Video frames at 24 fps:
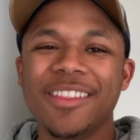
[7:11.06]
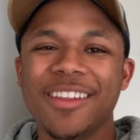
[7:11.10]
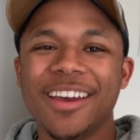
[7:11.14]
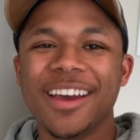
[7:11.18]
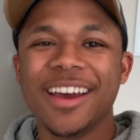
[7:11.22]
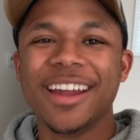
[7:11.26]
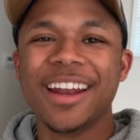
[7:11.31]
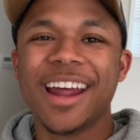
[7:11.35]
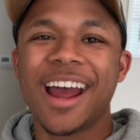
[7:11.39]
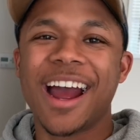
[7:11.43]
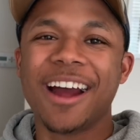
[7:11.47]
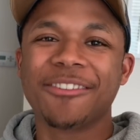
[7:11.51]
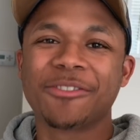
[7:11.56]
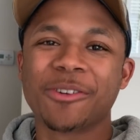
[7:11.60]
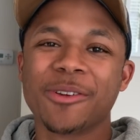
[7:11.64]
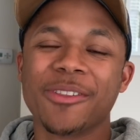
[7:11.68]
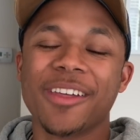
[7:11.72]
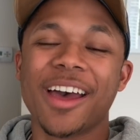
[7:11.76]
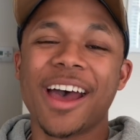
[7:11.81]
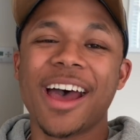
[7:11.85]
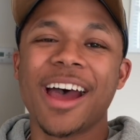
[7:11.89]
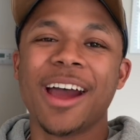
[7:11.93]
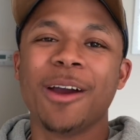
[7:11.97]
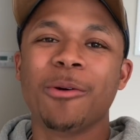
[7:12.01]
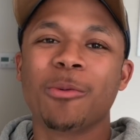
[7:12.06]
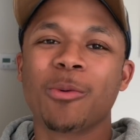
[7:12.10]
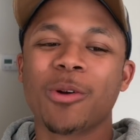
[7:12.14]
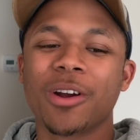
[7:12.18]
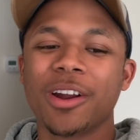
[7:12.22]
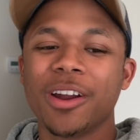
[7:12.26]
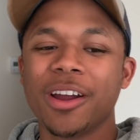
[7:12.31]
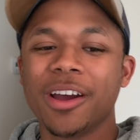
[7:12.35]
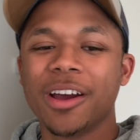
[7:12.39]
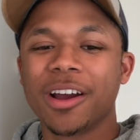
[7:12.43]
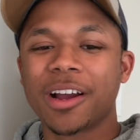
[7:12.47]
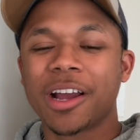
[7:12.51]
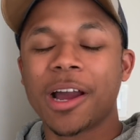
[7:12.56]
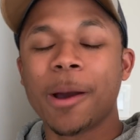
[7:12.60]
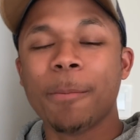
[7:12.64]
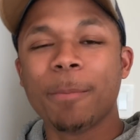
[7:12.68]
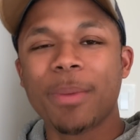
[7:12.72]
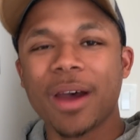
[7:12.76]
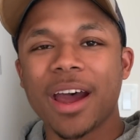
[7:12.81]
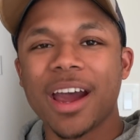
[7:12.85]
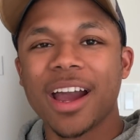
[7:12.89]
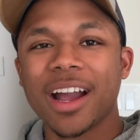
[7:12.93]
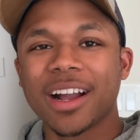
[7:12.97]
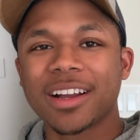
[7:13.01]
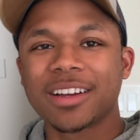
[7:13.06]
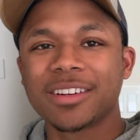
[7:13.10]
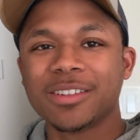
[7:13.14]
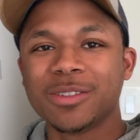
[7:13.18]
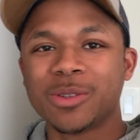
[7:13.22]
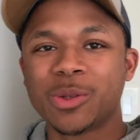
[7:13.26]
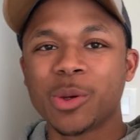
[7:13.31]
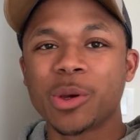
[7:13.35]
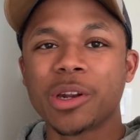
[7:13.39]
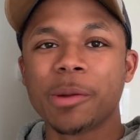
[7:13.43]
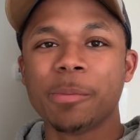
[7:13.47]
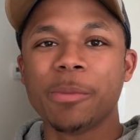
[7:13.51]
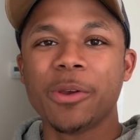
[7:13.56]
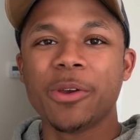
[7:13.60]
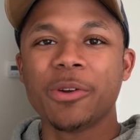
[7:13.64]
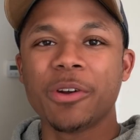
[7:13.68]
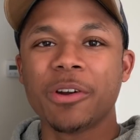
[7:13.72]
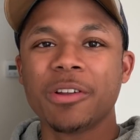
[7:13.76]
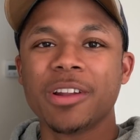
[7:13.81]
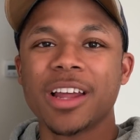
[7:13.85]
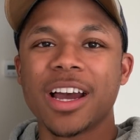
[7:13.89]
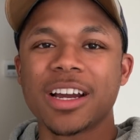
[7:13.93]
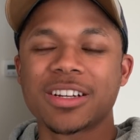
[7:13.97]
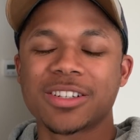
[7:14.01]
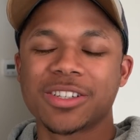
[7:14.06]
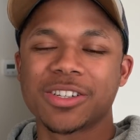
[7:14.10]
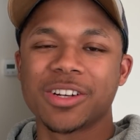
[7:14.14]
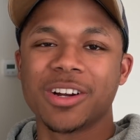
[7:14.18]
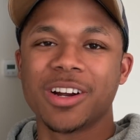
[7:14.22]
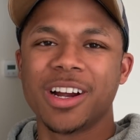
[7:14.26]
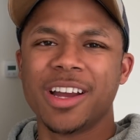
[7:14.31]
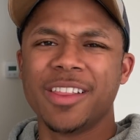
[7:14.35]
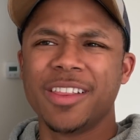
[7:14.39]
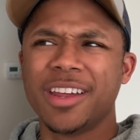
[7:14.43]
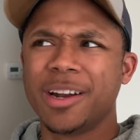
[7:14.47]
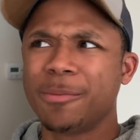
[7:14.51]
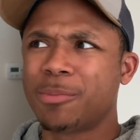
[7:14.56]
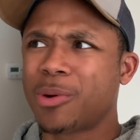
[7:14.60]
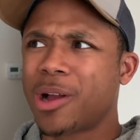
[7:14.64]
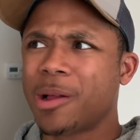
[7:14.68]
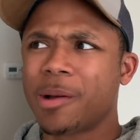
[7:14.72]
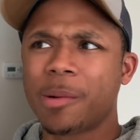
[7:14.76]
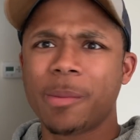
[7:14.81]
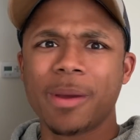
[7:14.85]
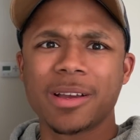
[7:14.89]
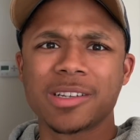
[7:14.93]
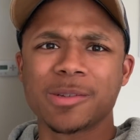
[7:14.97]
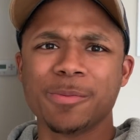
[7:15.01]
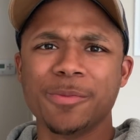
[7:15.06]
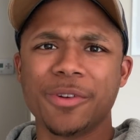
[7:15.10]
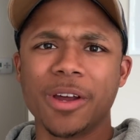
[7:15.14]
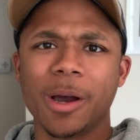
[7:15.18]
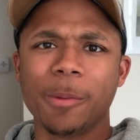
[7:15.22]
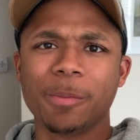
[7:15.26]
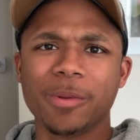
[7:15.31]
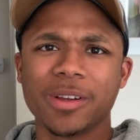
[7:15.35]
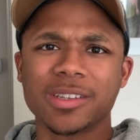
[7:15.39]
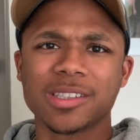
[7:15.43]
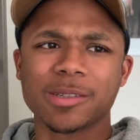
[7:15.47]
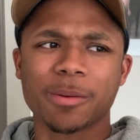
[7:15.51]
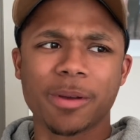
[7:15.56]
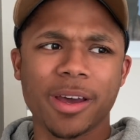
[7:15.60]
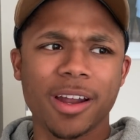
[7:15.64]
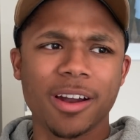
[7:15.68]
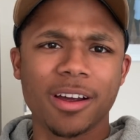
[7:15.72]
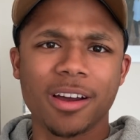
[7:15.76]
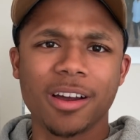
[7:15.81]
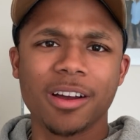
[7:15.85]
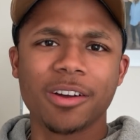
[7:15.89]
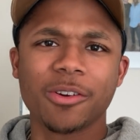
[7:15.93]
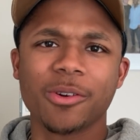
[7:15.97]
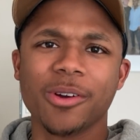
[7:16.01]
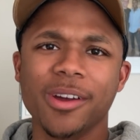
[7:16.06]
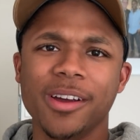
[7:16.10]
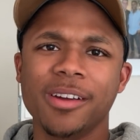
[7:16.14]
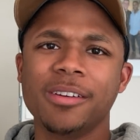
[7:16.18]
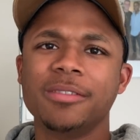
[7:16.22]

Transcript: then after that, we're gonna come back, do an immuno lecture, and then I'll probably make some dumplings. I'm kind of hungry.